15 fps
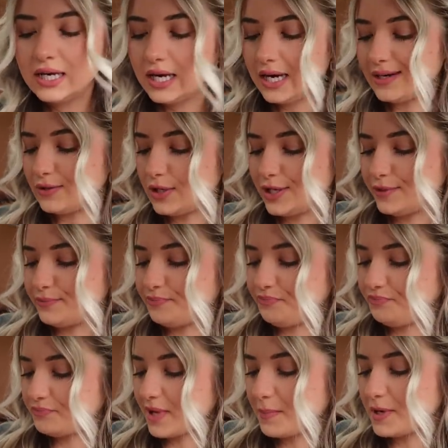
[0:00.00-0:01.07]
I don't know.
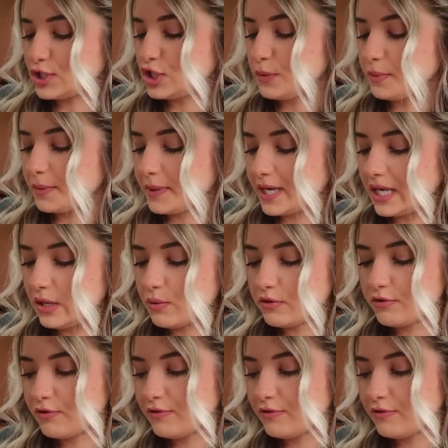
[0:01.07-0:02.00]
I'm not super picky with